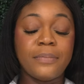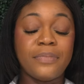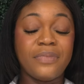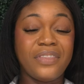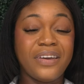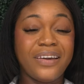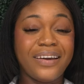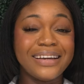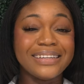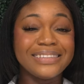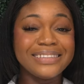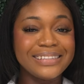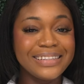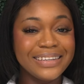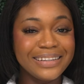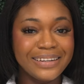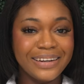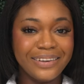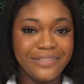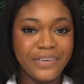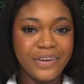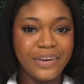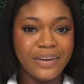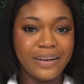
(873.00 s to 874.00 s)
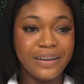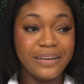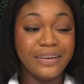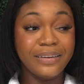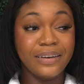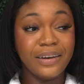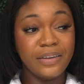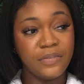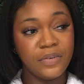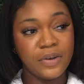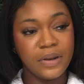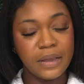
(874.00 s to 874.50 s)
They're a
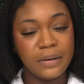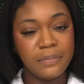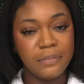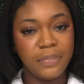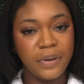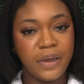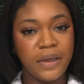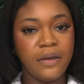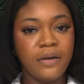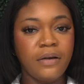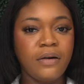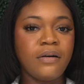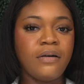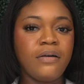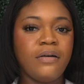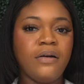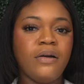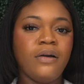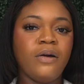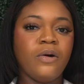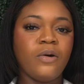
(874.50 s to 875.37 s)
significant dividend payer,